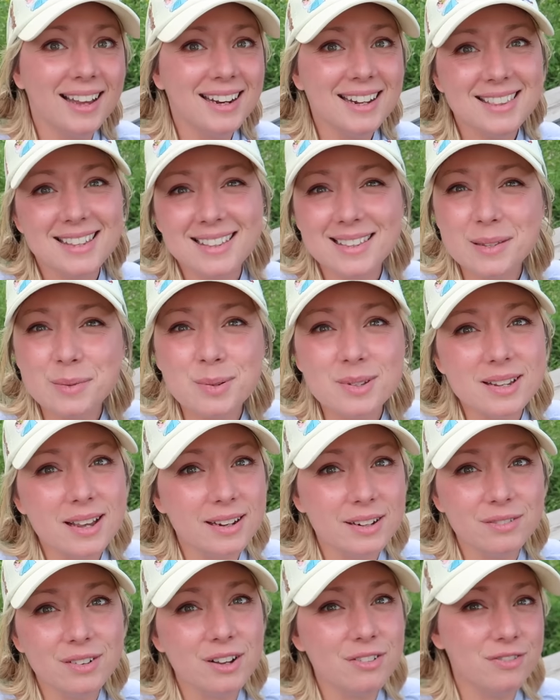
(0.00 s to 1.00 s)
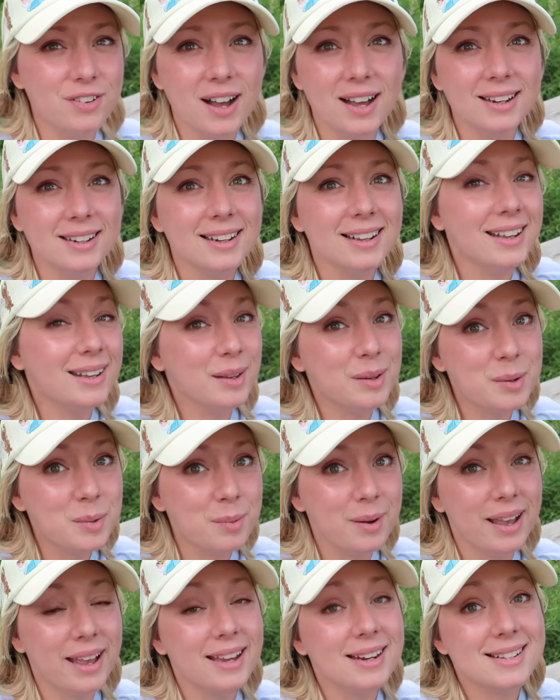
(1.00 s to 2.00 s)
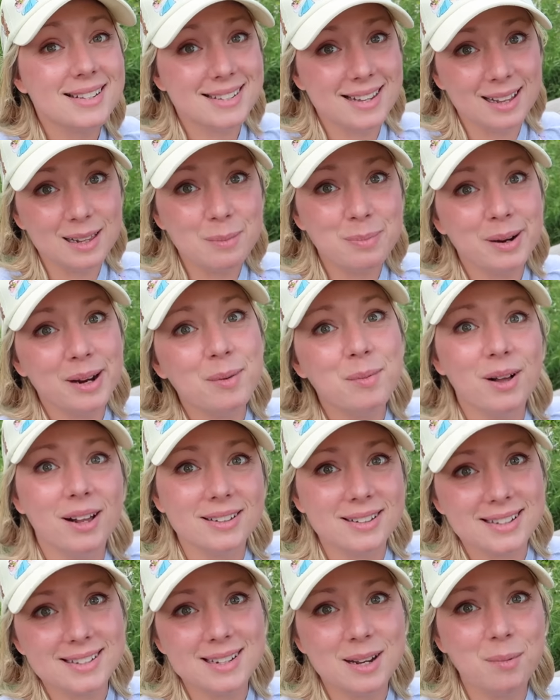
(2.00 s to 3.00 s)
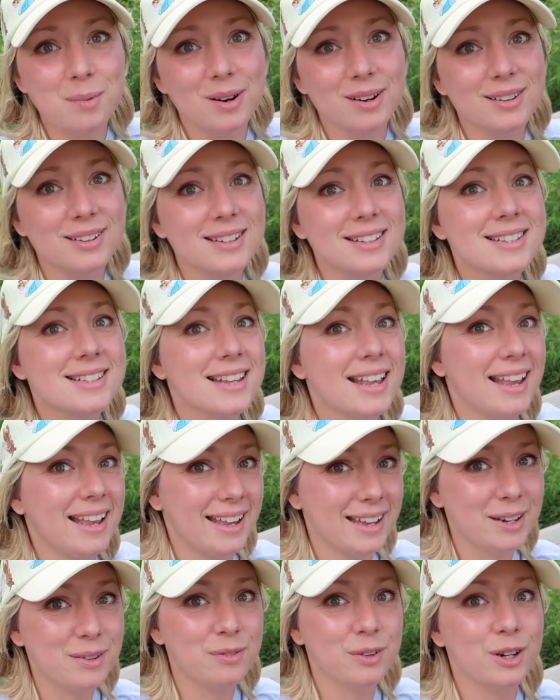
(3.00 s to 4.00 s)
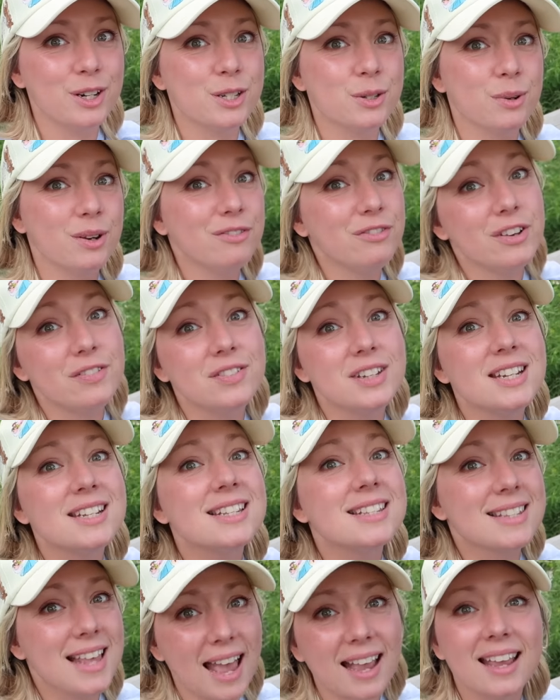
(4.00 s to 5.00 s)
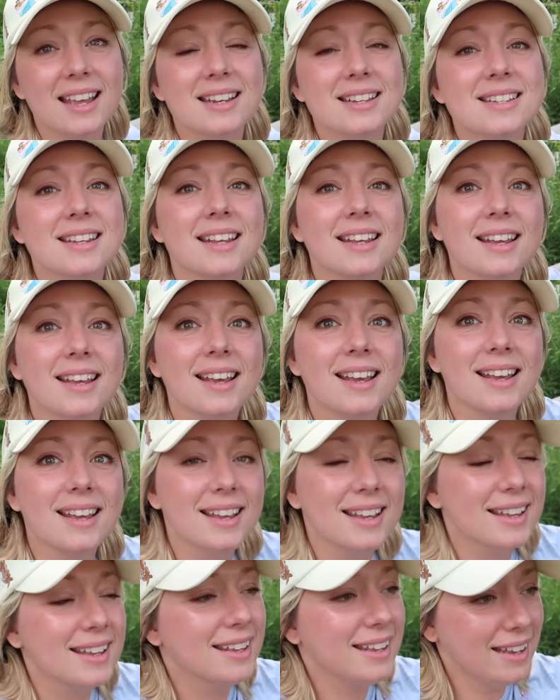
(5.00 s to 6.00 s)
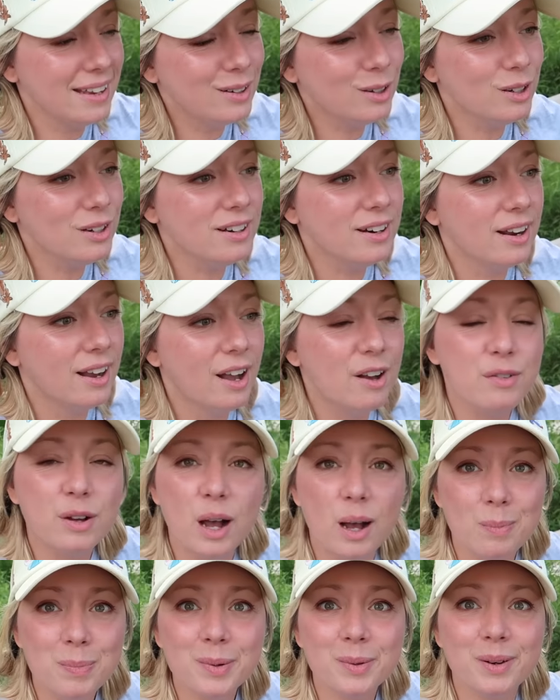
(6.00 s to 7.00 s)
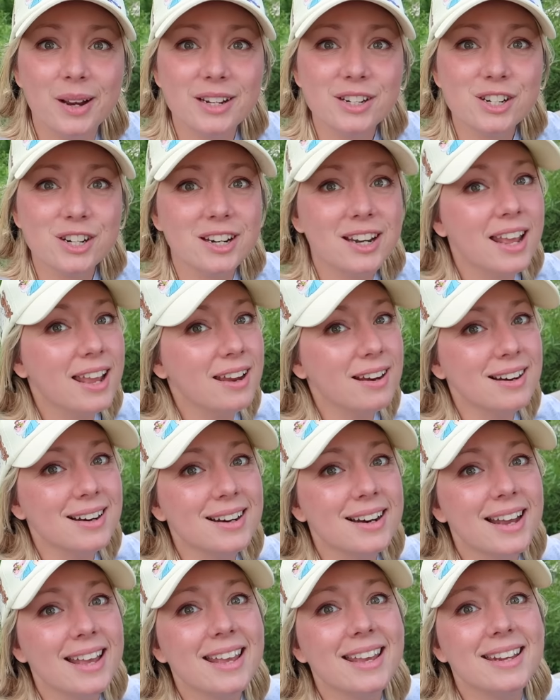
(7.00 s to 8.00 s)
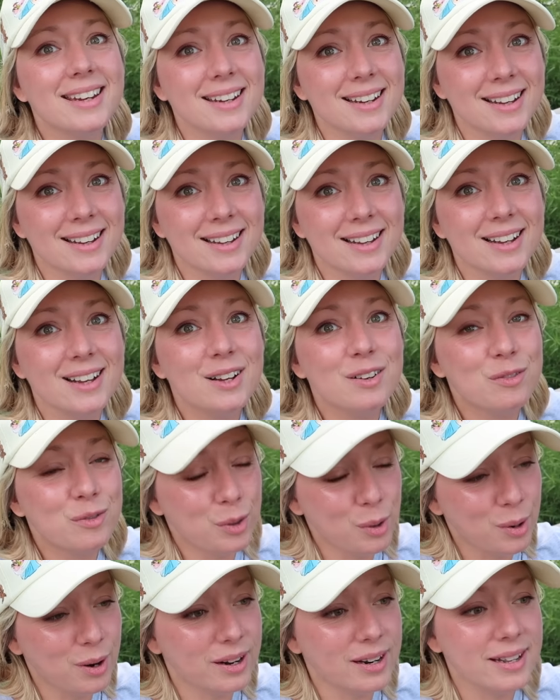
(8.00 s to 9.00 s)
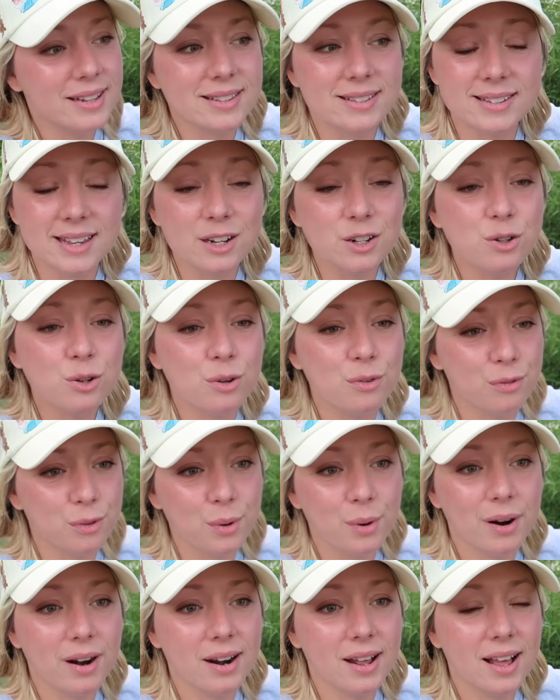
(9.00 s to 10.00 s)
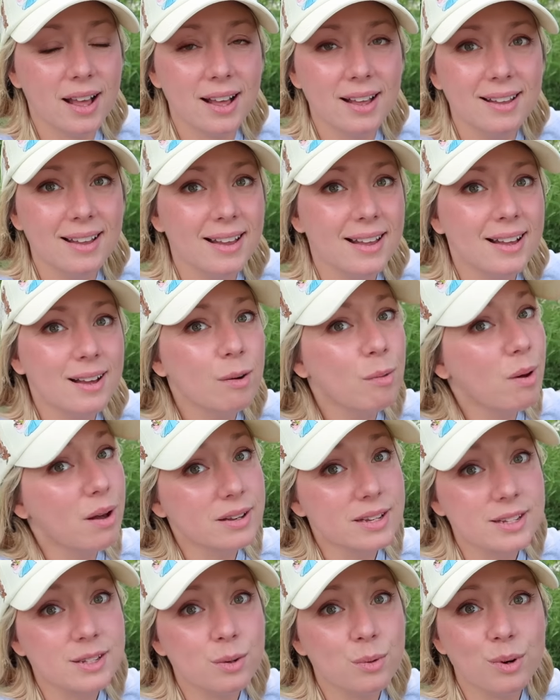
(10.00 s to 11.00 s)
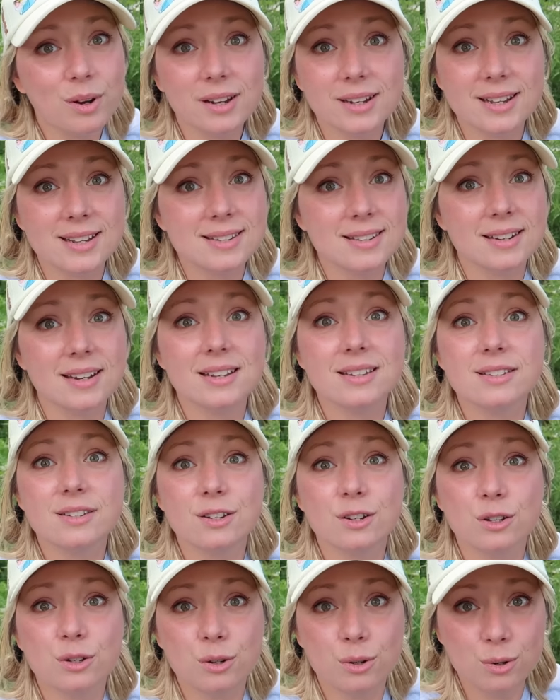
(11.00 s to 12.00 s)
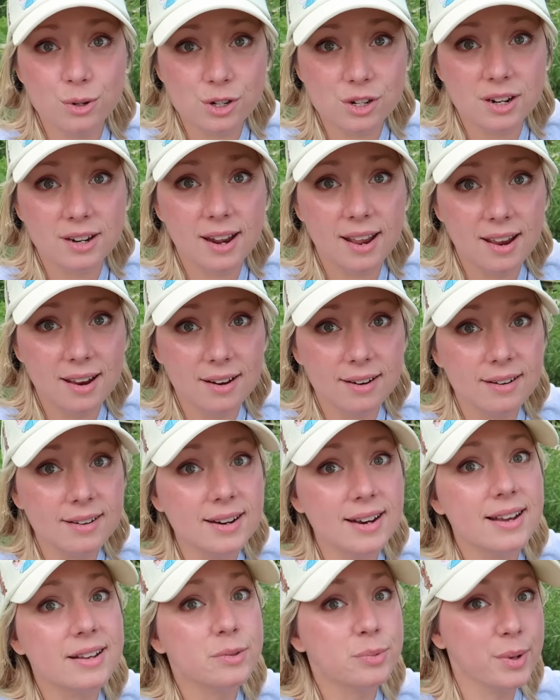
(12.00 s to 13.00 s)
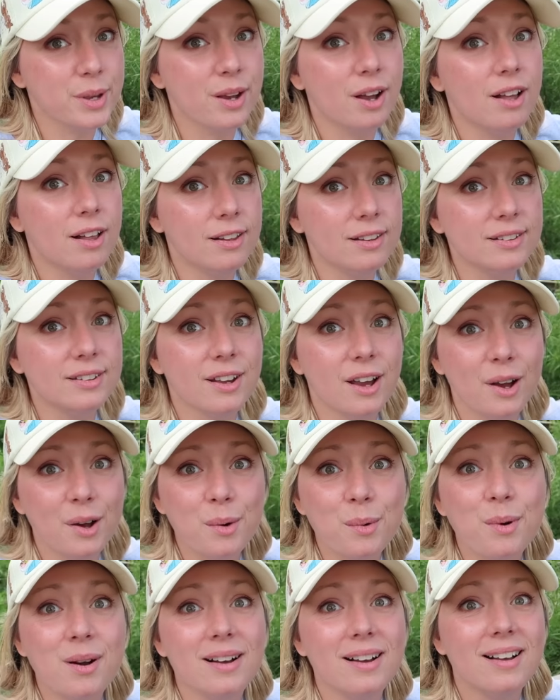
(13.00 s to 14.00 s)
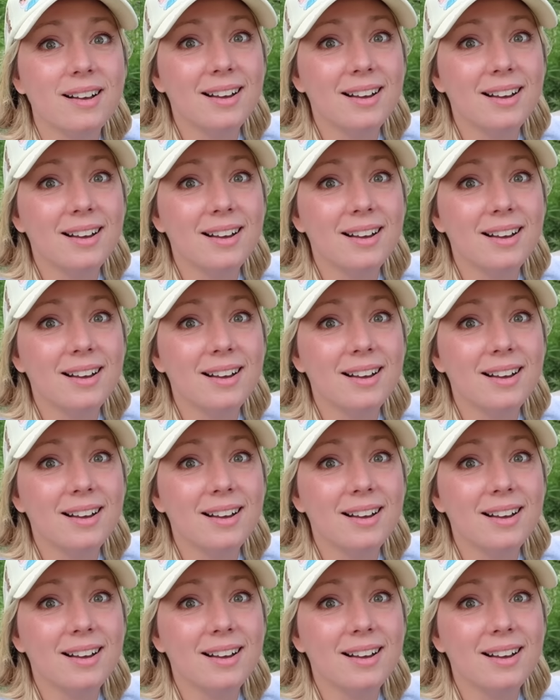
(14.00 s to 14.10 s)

and I think this was kind of a fun cute way to celebrate Walt Disney World's anniversary 52nd year of operation here in Florida and Central Florida Walt Disney World is an institution here, as we all know.